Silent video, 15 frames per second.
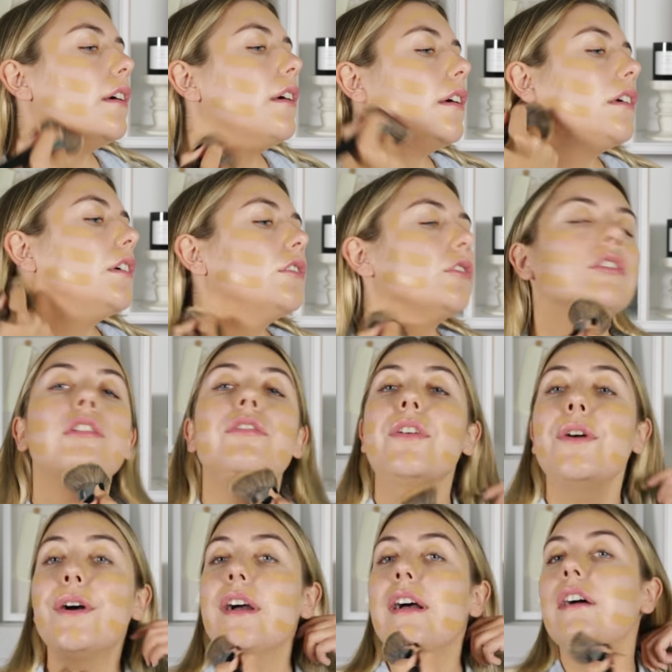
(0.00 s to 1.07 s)
Uh, so
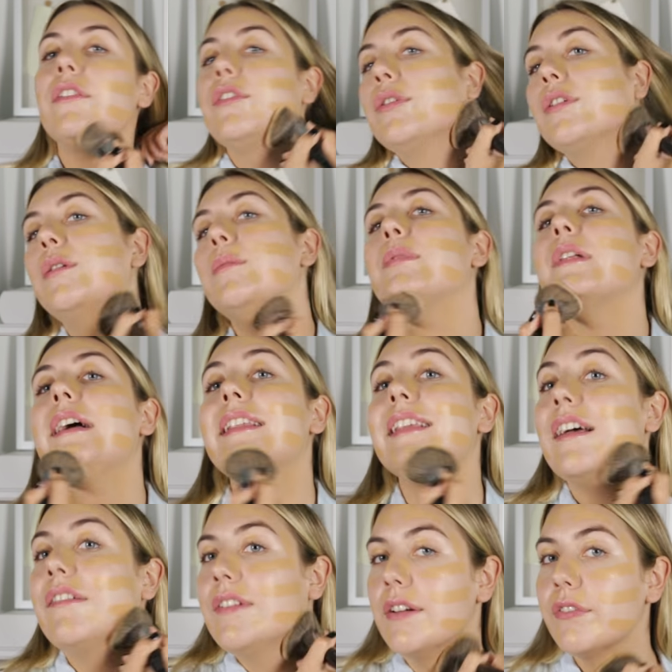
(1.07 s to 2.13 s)
far, I have no complaints.
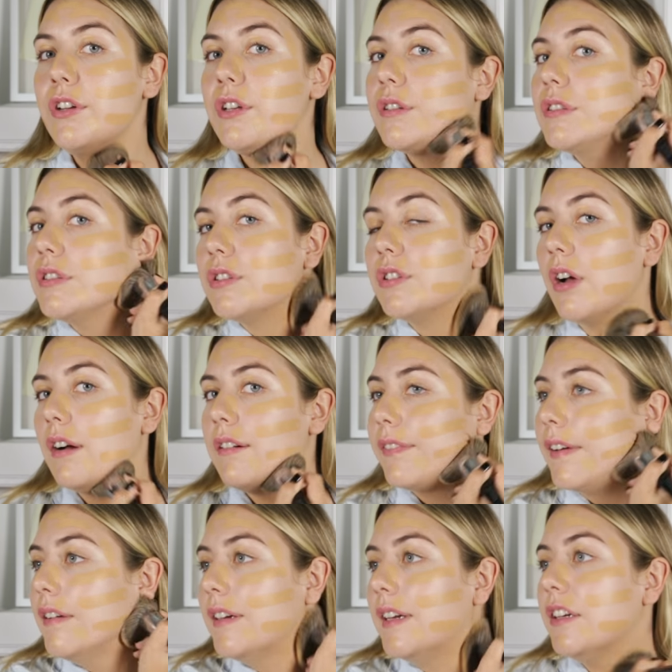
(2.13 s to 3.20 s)
I've never used Tarte
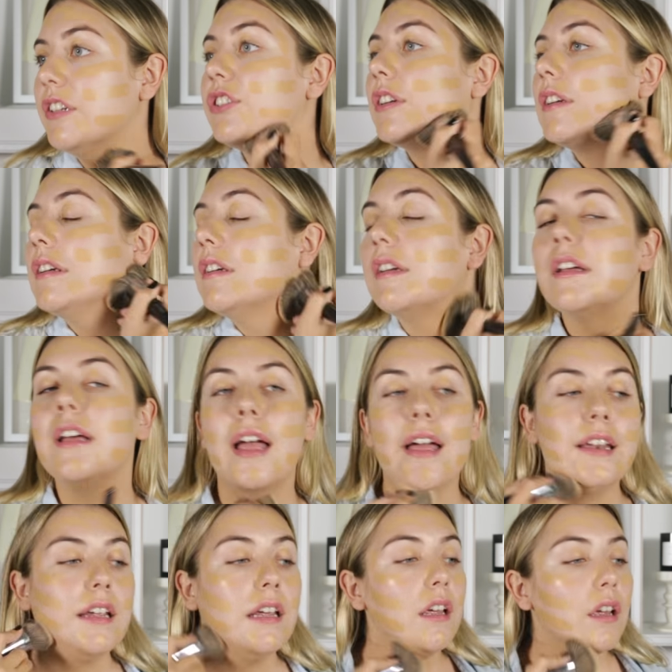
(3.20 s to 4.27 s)
Foundation
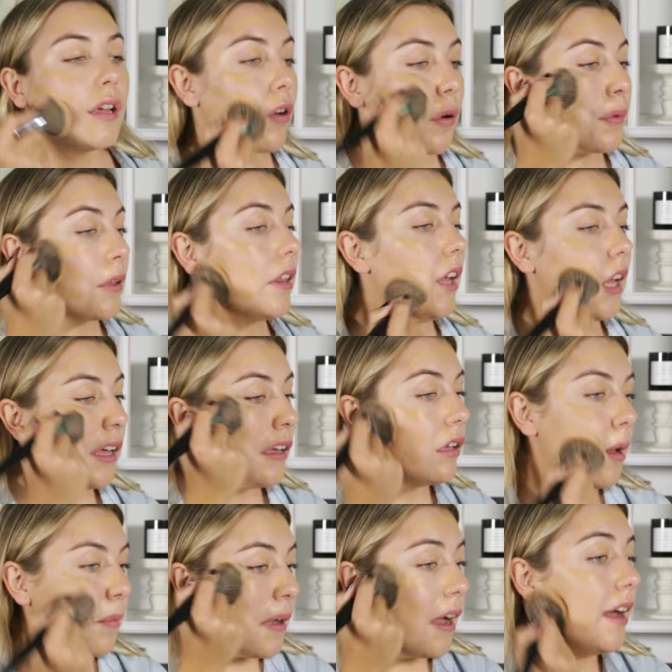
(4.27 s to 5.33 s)
any formula.
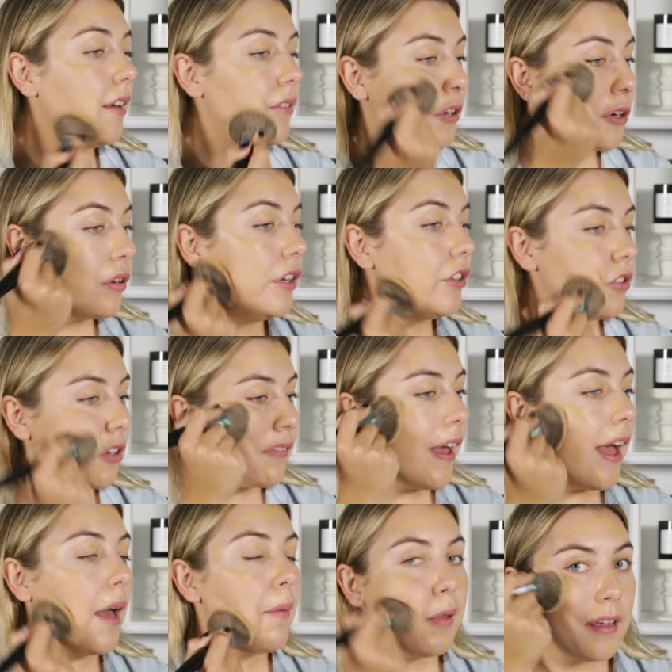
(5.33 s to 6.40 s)
I'm kind of a creature of
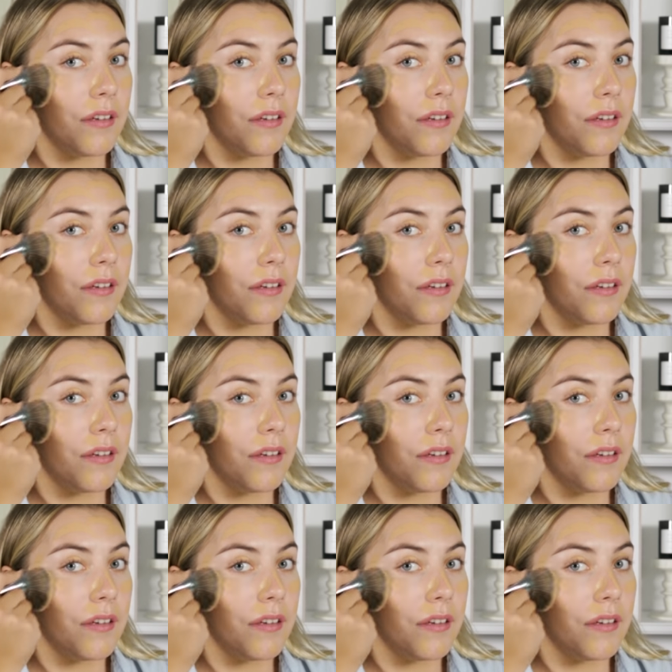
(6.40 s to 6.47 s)
habit.